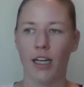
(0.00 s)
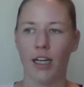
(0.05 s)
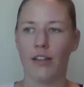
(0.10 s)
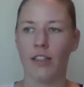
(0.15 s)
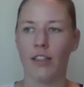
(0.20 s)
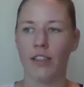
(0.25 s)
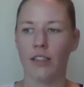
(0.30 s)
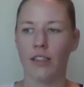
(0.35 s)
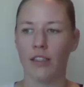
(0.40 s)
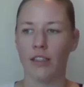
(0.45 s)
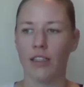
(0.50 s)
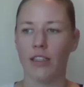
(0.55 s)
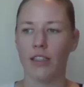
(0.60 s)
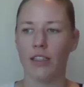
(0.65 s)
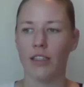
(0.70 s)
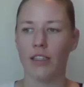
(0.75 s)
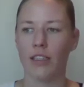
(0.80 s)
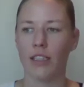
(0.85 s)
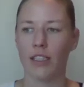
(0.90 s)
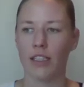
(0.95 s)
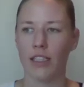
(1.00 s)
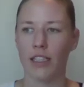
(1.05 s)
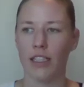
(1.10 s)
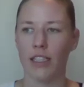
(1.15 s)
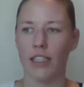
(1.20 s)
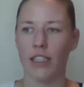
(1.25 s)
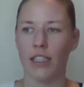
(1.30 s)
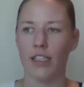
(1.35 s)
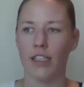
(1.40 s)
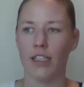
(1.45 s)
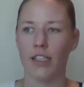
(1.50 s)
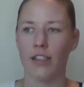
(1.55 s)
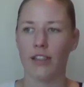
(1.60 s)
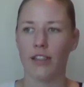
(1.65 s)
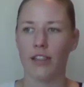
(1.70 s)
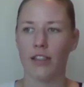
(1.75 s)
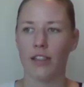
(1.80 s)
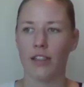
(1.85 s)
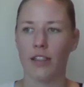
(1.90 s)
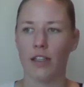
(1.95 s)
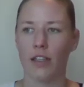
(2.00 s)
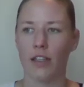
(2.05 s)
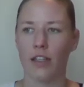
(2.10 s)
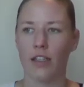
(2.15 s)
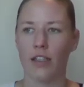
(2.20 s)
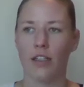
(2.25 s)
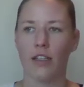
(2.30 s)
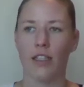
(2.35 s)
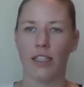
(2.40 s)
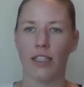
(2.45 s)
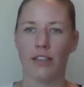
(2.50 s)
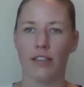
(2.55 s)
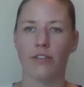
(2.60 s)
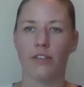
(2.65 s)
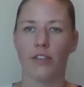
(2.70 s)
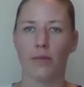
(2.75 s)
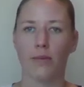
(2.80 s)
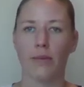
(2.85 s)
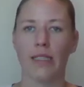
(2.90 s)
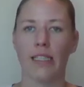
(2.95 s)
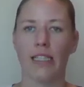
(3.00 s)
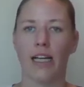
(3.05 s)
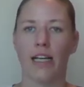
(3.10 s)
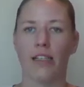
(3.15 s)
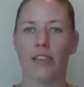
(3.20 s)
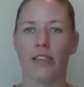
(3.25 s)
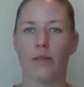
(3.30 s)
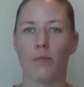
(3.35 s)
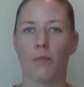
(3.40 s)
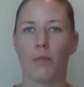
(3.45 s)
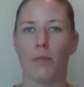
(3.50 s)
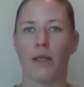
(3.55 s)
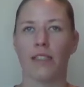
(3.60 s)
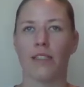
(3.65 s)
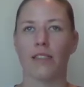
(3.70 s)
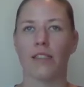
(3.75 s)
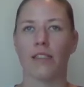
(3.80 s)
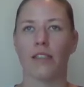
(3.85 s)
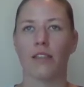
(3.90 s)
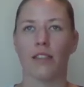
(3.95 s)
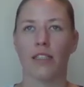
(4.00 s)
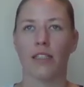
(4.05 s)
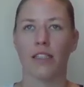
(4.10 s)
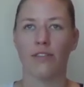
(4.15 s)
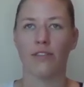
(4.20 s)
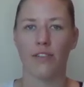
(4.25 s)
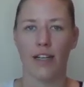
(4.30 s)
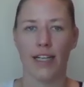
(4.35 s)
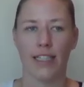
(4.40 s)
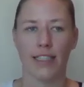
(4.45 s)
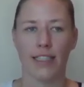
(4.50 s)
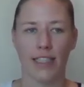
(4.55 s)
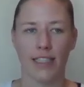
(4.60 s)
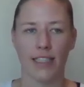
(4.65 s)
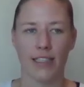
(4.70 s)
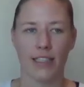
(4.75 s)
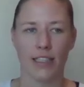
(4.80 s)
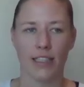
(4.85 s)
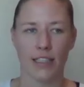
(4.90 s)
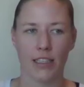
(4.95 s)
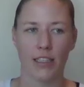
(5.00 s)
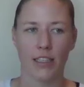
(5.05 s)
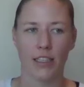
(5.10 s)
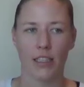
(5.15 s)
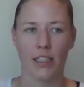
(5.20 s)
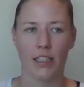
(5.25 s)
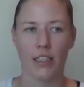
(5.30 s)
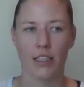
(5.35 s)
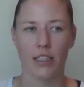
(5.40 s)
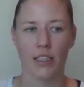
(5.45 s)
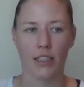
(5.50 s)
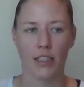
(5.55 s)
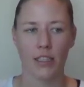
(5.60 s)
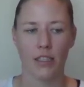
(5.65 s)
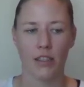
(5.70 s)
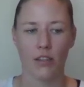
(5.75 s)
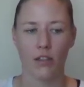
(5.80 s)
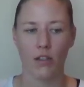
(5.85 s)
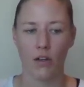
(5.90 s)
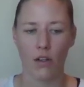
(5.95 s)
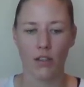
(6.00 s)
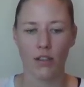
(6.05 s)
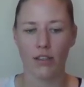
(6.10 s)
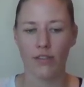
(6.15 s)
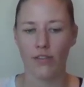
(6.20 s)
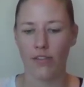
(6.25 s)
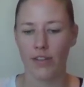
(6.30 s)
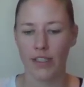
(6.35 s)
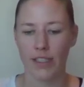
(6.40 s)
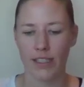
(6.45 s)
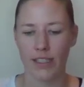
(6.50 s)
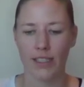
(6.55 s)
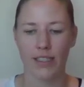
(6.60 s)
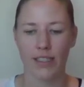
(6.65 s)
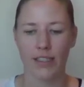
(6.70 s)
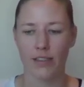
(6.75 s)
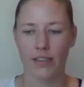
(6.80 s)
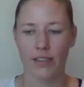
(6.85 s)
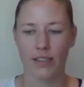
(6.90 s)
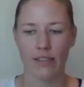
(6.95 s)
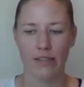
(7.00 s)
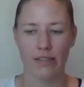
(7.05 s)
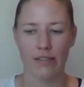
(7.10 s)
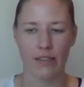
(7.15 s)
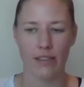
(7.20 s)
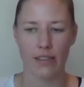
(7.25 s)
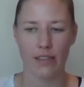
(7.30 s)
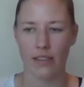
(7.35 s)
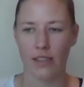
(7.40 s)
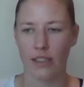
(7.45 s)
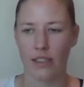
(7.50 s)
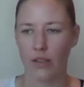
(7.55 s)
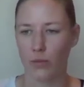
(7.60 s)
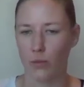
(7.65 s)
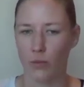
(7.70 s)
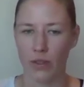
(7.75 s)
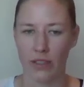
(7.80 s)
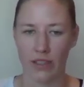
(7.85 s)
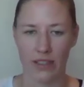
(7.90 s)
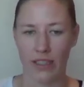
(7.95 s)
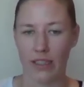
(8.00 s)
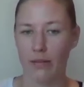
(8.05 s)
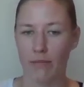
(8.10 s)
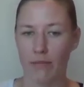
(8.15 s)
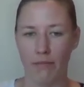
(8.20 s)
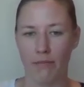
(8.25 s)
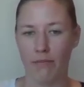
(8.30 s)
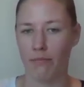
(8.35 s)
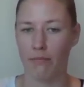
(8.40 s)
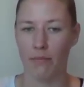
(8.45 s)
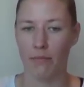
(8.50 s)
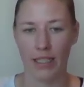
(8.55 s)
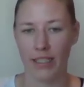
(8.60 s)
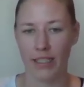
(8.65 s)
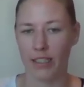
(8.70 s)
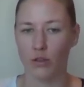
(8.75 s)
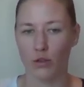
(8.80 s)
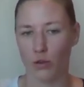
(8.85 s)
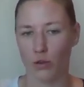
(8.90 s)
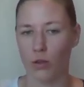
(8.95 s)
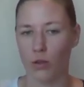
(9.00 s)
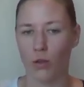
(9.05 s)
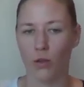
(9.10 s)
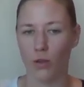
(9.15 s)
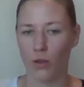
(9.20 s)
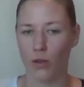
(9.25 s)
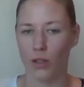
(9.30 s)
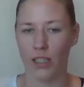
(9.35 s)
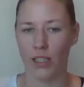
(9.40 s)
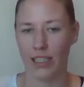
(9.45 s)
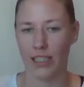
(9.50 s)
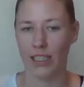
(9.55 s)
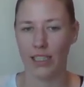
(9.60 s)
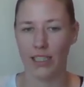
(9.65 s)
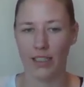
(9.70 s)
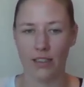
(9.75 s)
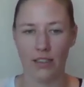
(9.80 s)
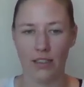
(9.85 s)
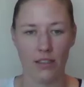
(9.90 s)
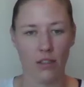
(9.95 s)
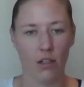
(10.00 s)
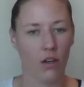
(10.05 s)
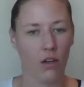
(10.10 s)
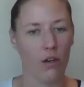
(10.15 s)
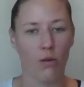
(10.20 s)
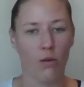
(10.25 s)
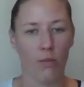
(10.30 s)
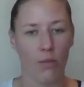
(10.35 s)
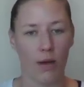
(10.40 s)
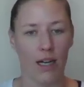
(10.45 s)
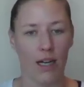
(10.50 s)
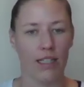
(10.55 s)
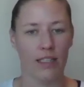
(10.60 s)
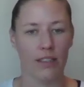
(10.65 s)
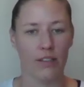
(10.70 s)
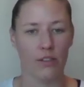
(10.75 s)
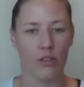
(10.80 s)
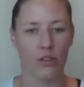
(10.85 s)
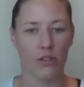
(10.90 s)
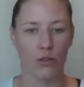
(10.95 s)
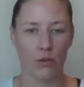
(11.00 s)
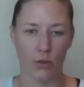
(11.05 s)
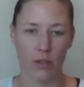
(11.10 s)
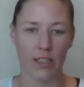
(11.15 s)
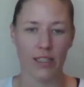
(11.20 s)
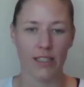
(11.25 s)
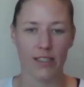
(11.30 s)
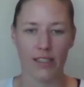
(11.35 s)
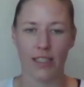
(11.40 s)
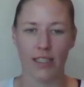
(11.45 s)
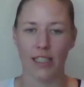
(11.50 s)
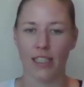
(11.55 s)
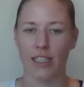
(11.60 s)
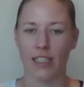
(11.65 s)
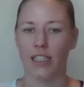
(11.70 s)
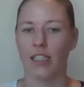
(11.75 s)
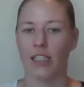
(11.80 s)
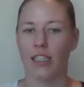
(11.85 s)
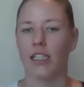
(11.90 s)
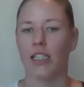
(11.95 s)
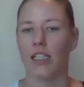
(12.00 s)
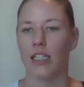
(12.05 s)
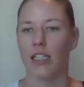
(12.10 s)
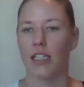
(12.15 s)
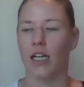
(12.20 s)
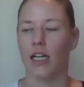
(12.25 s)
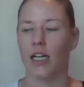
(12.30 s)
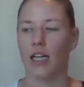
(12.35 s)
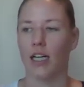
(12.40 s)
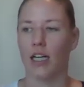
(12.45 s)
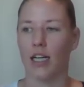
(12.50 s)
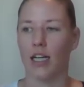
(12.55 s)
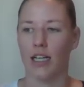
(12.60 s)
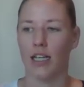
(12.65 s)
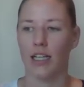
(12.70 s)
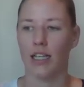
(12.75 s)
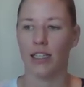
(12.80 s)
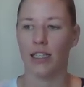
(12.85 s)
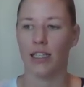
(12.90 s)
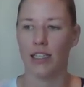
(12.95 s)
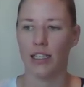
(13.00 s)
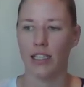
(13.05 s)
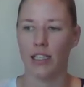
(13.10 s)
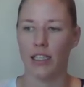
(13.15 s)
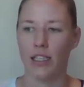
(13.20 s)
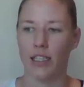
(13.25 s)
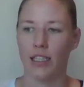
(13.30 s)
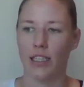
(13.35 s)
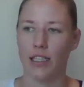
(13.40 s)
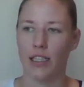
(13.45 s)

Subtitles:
Yeah, I think the key thing for me has been solidifying that like all of this is within my control and it is all my choice. Like I